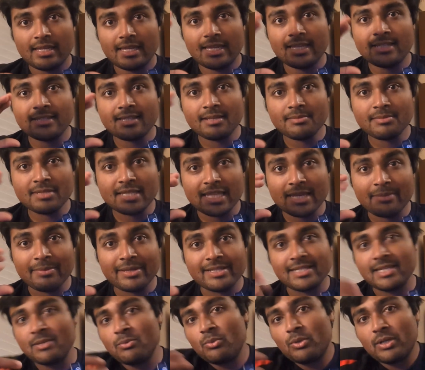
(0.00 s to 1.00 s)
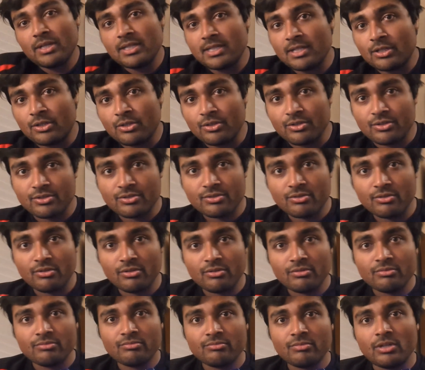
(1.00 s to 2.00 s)
in terms of the MAT, what is a good
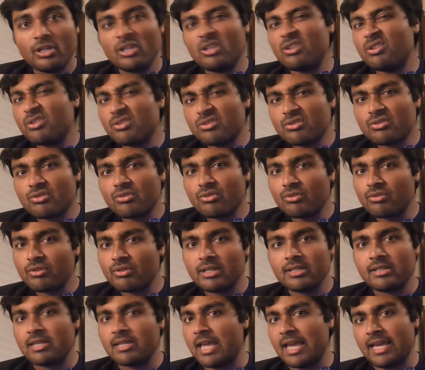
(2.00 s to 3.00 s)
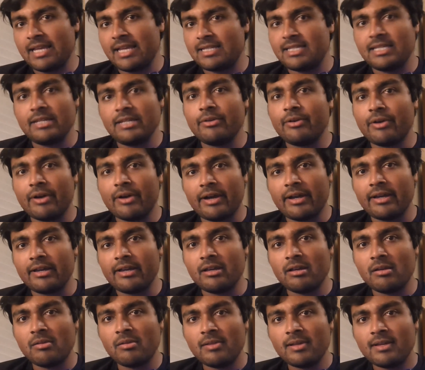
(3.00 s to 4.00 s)
score? A good score is 80 or
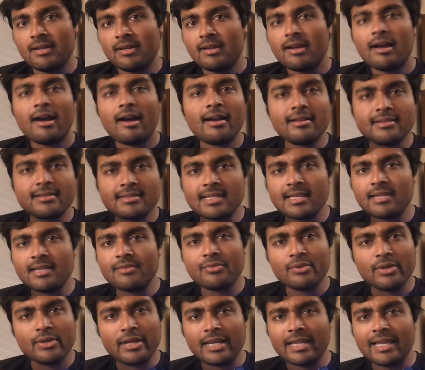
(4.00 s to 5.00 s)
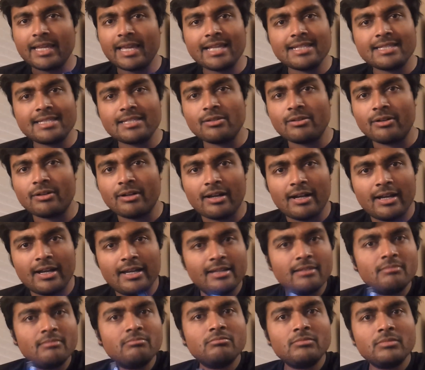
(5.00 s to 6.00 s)
higher. I'd say if you're getting 80 or
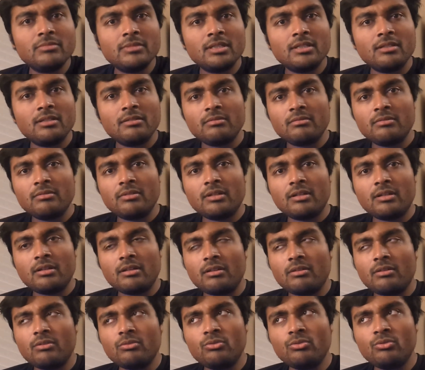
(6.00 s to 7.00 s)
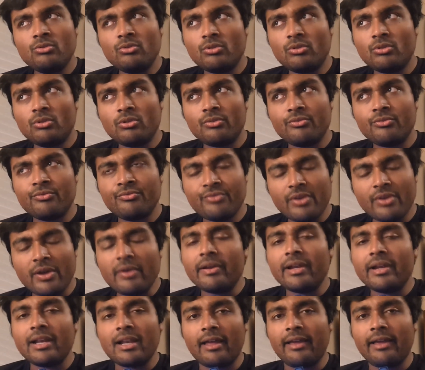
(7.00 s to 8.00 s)
higher, you're
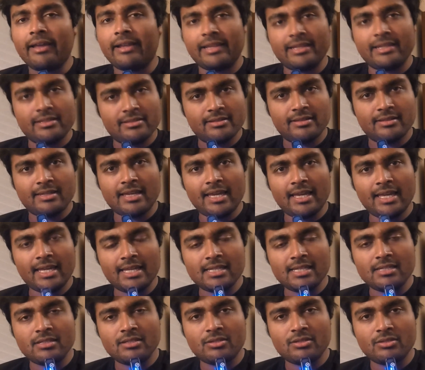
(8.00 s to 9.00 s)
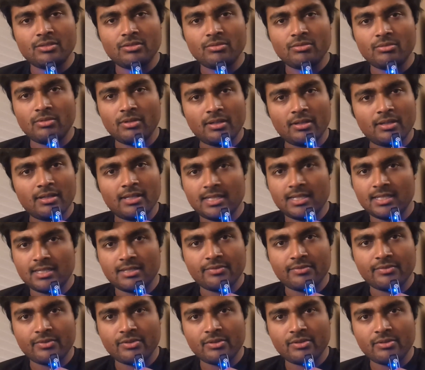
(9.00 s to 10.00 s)
very likely to get into an
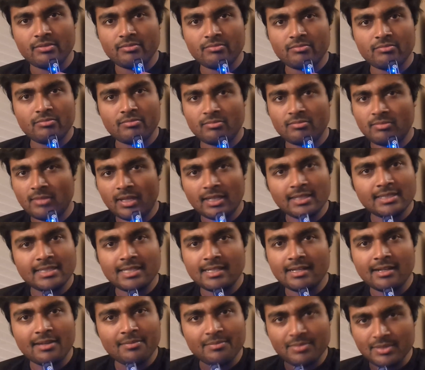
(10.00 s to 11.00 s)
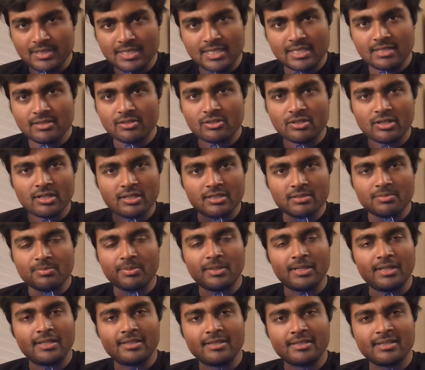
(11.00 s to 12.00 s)
interview 99% chance
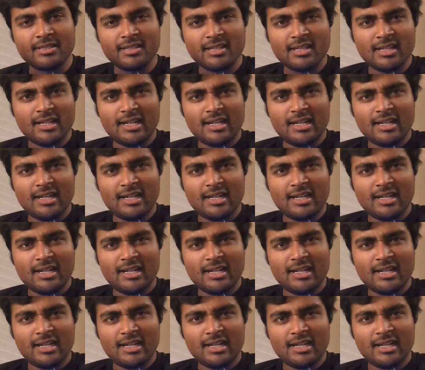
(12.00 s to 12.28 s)
plus.